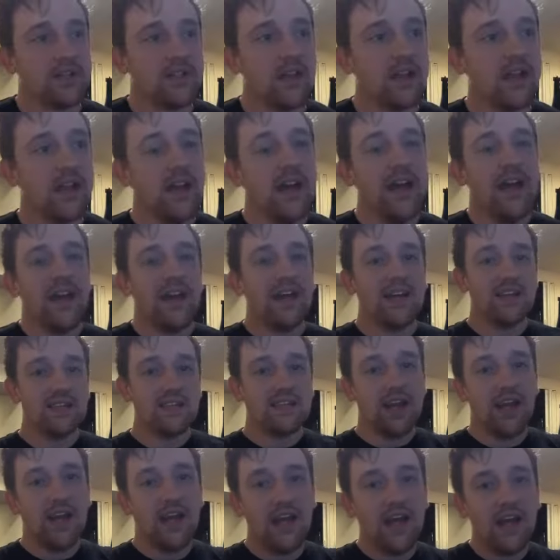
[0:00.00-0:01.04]
that it is
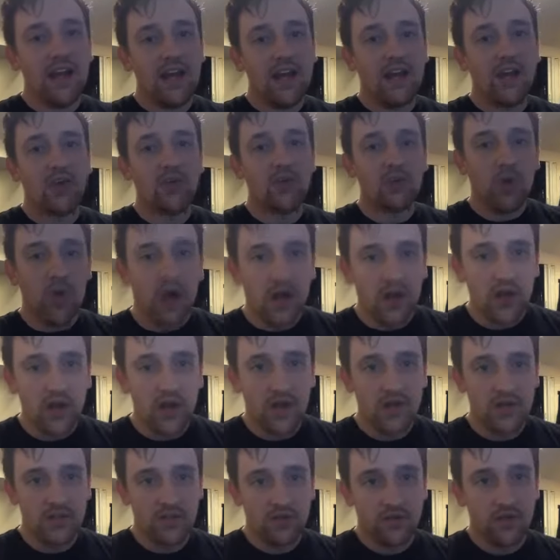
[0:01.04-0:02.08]
not a
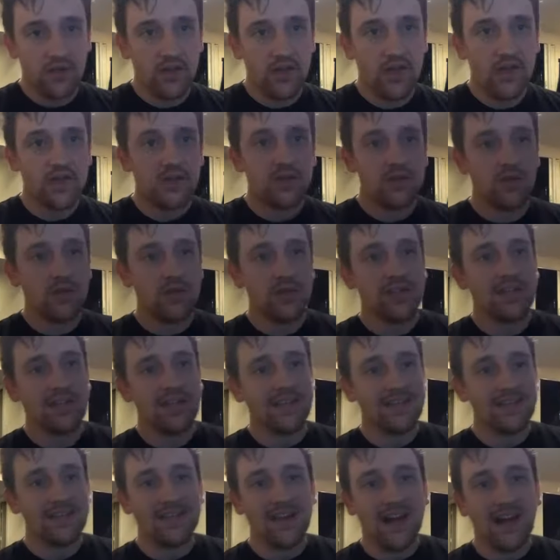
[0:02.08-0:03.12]
chronological thing. So it,
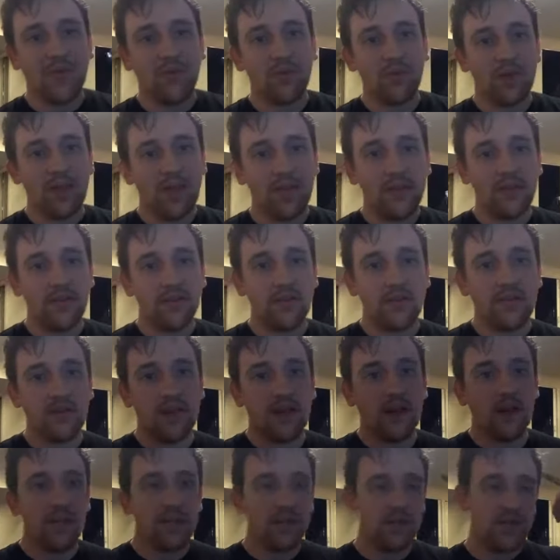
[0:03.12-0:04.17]
it's not related to
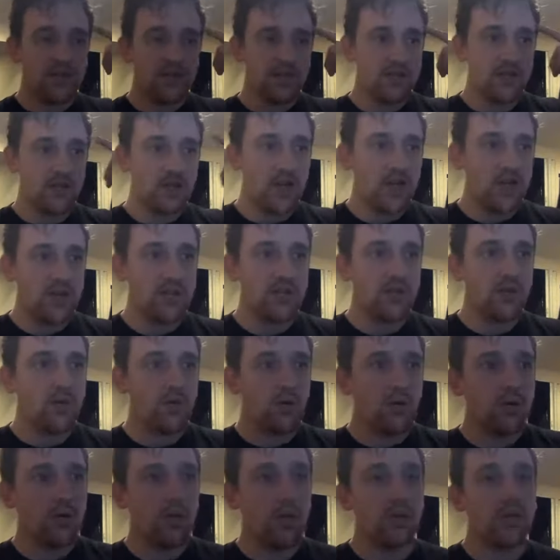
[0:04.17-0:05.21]
time. It is a logical
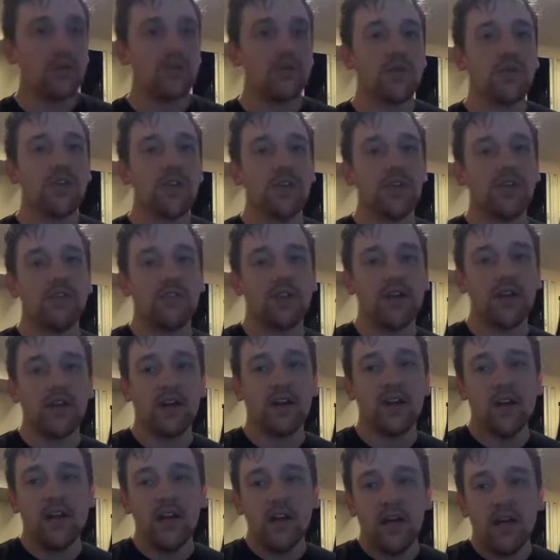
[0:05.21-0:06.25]
order. So think of like
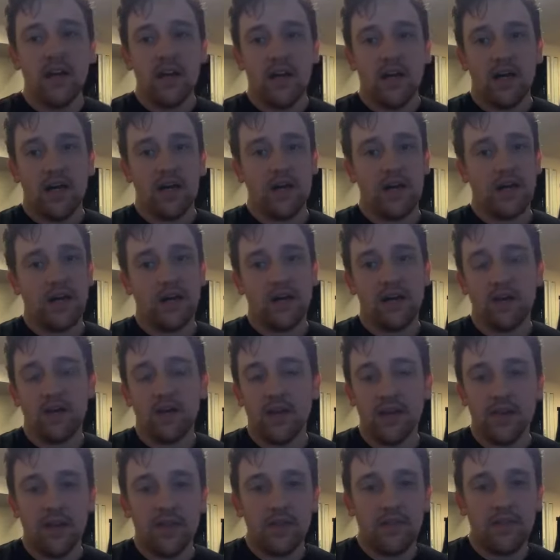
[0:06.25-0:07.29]
uh,
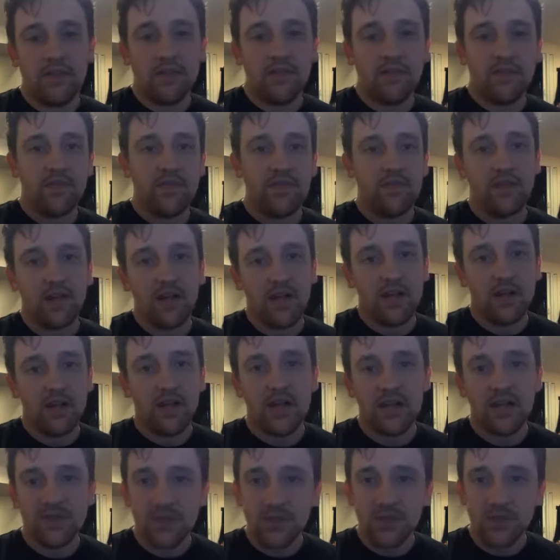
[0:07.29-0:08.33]
any uh,
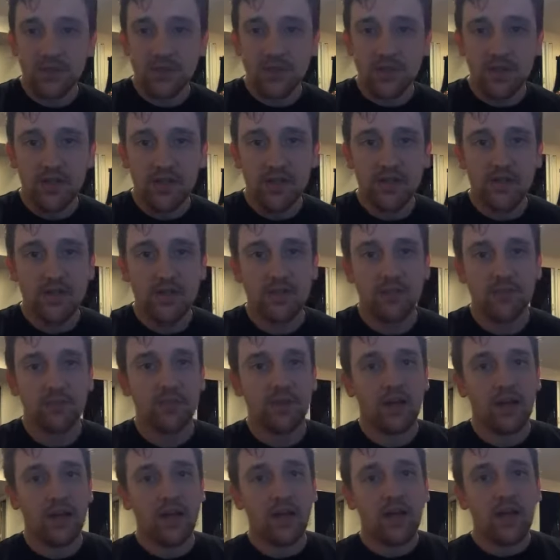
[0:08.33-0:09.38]
logical syllogism,
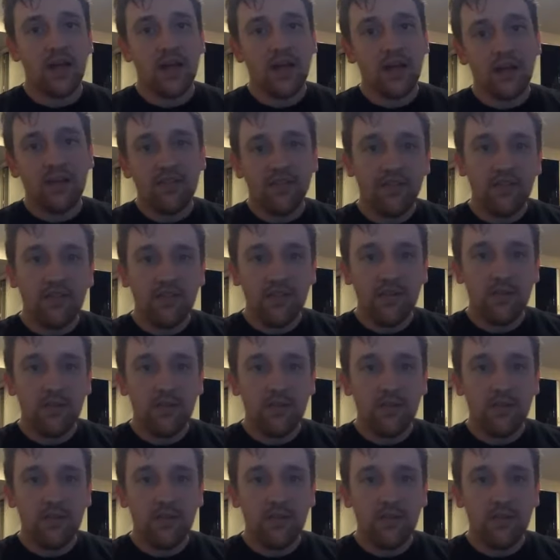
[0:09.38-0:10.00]
like if